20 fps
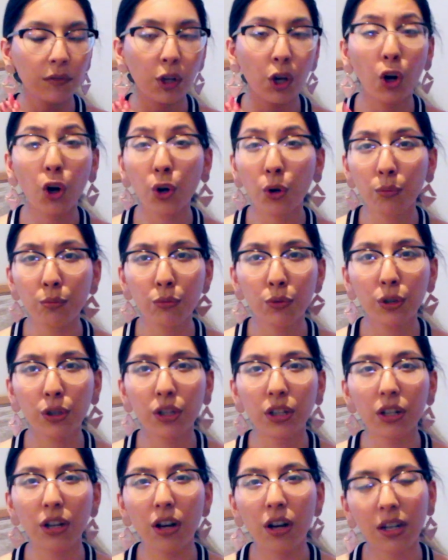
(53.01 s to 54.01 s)

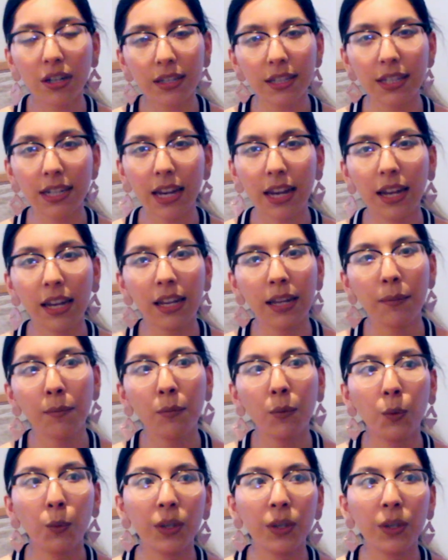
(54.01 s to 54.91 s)
homework on time